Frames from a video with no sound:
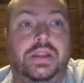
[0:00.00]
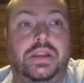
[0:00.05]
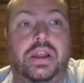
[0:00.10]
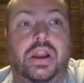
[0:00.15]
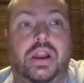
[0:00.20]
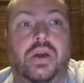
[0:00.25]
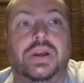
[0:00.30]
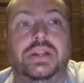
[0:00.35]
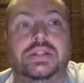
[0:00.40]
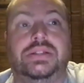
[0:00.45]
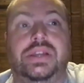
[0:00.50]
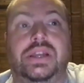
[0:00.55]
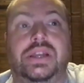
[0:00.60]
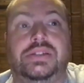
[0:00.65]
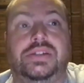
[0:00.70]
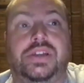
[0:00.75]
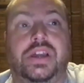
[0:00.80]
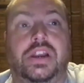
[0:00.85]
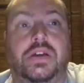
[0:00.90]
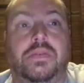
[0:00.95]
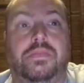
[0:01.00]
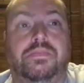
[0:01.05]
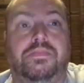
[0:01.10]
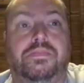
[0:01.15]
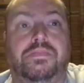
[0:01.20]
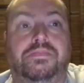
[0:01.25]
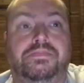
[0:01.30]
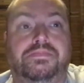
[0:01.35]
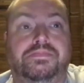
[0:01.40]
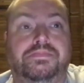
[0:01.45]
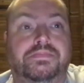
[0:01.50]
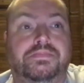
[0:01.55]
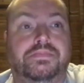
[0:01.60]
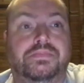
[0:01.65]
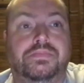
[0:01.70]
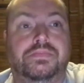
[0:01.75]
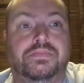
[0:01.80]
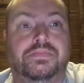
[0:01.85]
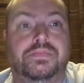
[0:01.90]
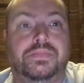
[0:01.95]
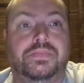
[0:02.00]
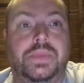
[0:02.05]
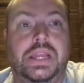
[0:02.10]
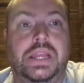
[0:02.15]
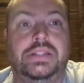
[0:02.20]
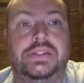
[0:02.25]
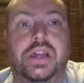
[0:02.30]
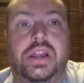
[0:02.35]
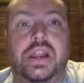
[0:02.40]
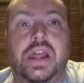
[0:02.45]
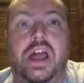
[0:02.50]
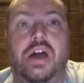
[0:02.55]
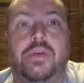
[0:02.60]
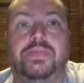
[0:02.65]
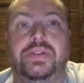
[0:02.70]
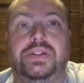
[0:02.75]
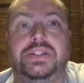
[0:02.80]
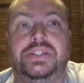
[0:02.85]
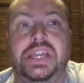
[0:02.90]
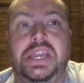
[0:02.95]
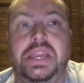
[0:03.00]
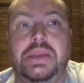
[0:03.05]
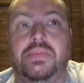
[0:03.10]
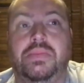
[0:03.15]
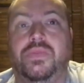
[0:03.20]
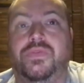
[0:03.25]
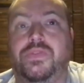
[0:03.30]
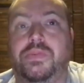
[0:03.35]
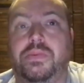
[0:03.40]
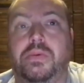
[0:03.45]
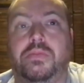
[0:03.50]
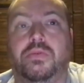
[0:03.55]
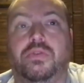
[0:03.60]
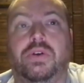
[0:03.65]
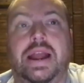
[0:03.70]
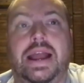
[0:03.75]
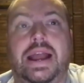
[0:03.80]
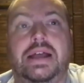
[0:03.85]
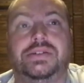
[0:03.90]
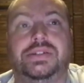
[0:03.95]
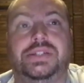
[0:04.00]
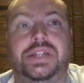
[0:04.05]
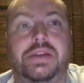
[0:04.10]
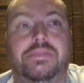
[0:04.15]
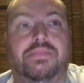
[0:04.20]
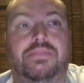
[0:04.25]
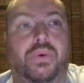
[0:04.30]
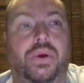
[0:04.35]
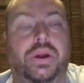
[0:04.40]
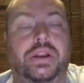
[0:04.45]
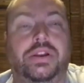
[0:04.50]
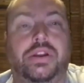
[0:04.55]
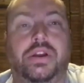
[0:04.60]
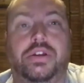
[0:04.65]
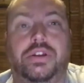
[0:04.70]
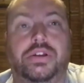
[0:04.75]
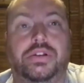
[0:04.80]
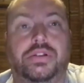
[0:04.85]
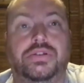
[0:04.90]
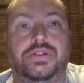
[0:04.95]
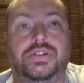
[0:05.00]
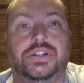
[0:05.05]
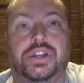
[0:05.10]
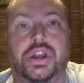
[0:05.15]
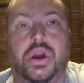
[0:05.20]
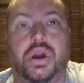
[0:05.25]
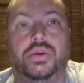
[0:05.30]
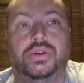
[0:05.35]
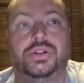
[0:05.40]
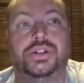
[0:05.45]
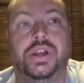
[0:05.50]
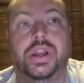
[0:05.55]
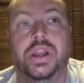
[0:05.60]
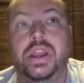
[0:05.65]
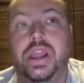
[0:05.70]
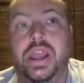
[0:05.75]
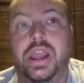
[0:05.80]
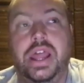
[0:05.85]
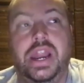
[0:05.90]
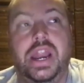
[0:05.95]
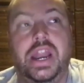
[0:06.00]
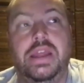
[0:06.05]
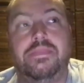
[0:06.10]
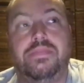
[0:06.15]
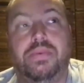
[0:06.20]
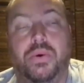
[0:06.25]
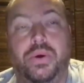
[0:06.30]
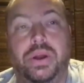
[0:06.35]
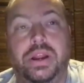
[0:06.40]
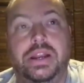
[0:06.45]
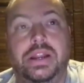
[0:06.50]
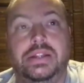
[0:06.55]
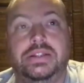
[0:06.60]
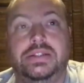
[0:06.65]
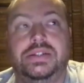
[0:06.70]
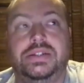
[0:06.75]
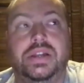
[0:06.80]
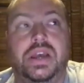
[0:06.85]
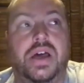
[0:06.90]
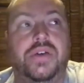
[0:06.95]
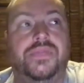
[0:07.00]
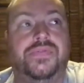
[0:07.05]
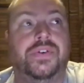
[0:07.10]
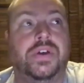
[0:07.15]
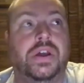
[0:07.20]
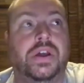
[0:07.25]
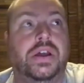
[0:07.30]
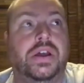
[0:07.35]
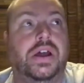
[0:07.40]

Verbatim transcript: you know, it's it's gonna it's gonna help the team from a morale standpoint. You know, you lose a coach at any point, it's tough.